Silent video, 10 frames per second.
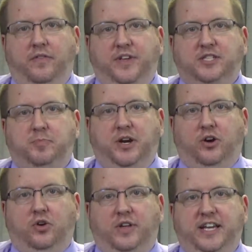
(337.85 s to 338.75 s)
This
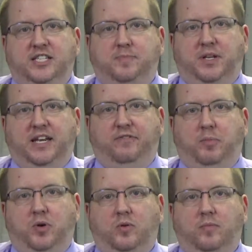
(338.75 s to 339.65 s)
miracle is
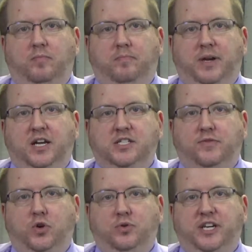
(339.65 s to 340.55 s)
believable because of
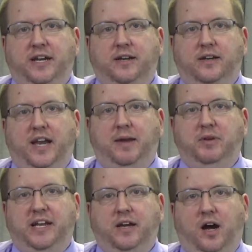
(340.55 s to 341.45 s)
who did it,
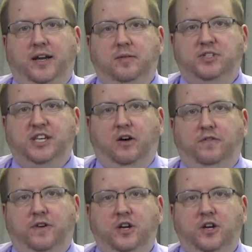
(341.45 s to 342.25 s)
namely God Himself.